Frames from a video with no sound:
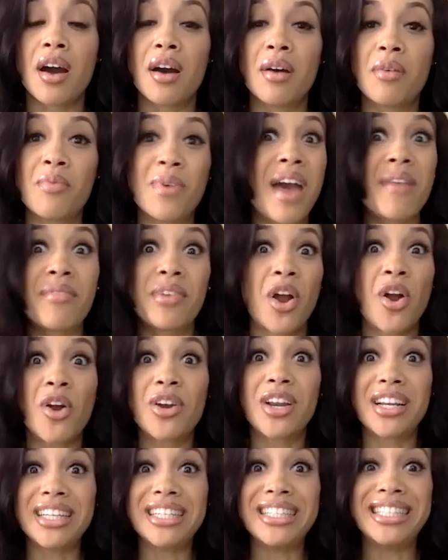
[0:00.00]
We haven't heard
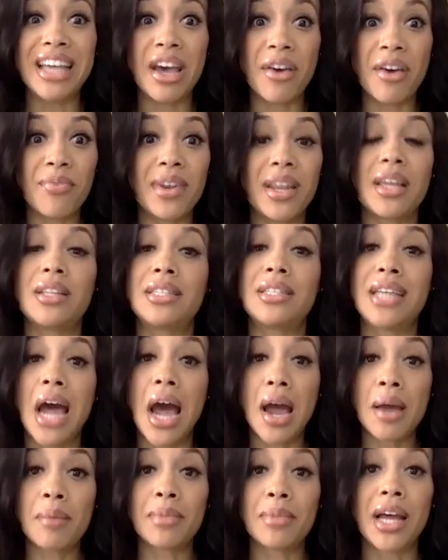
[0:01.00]
any definite
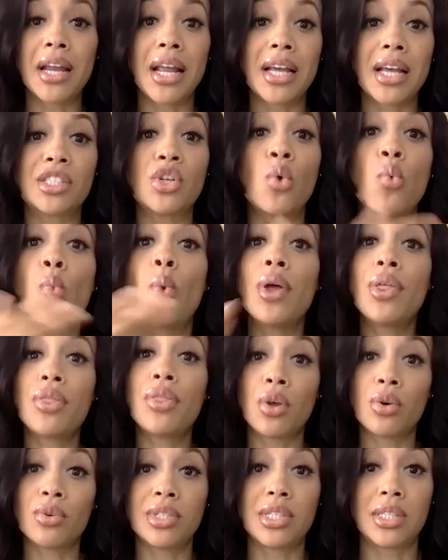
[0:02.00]
timeline as to when
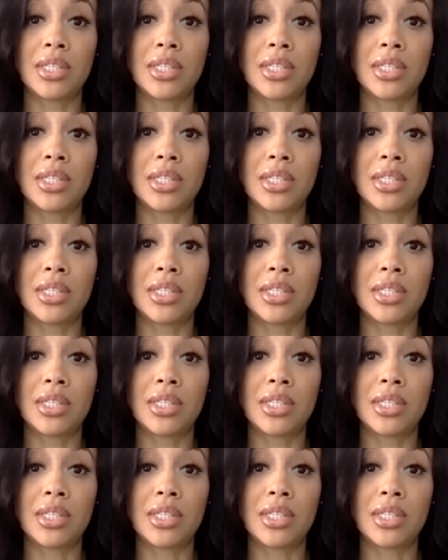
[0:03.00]
those